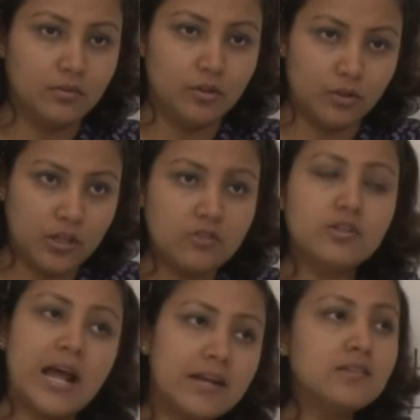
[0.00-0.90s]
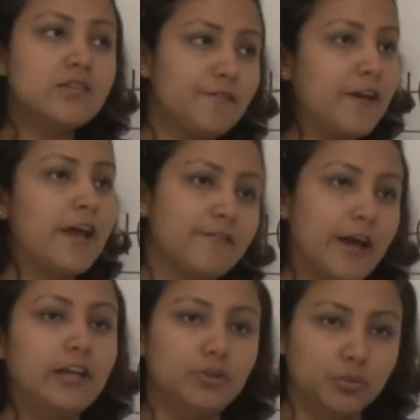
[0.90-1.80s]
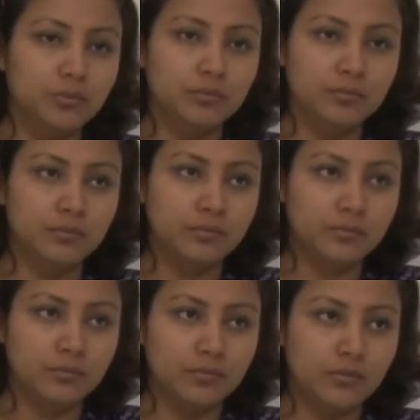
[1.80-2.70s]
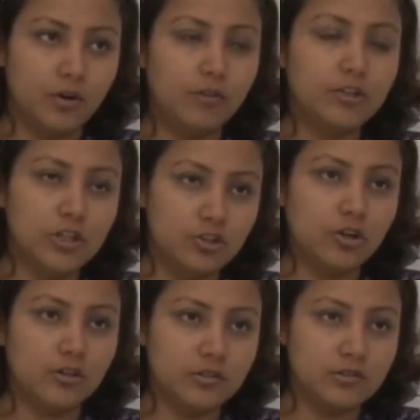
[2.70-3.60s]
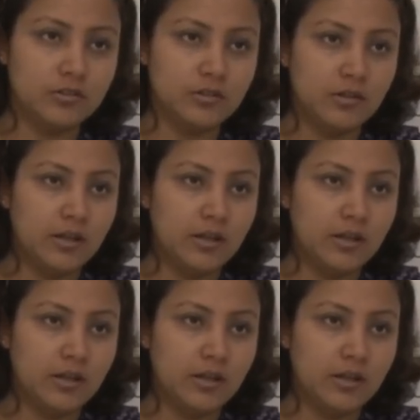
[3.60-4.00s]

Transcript: Okay. So, that is the fair value of the insurance.